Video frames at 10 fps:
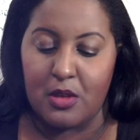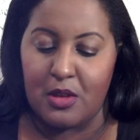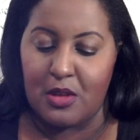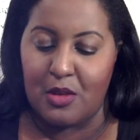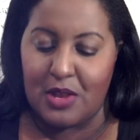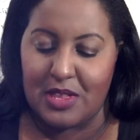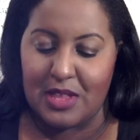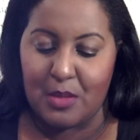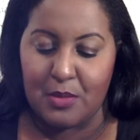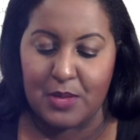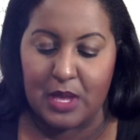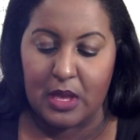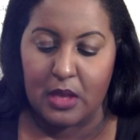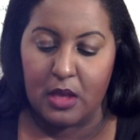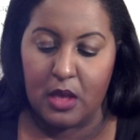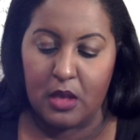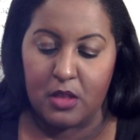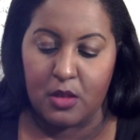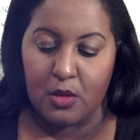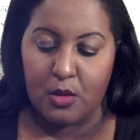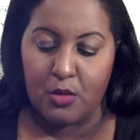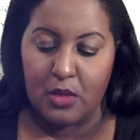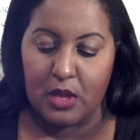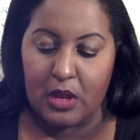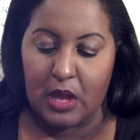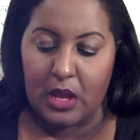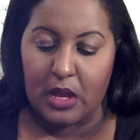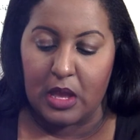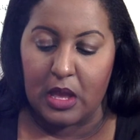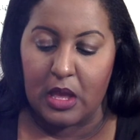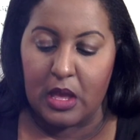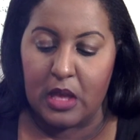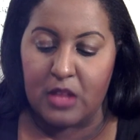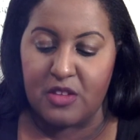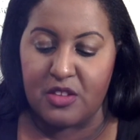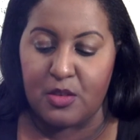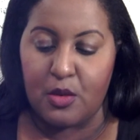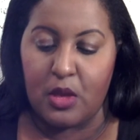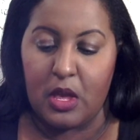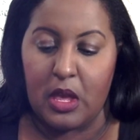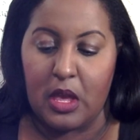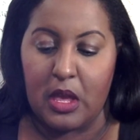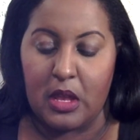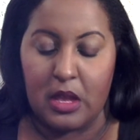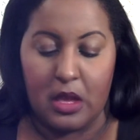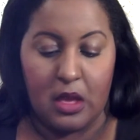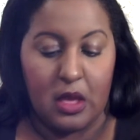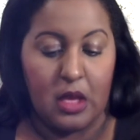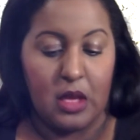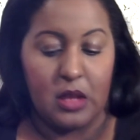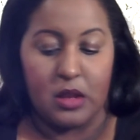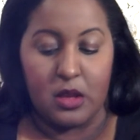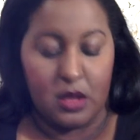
You understand what I'm saying? So don't think like that. Just go ahead and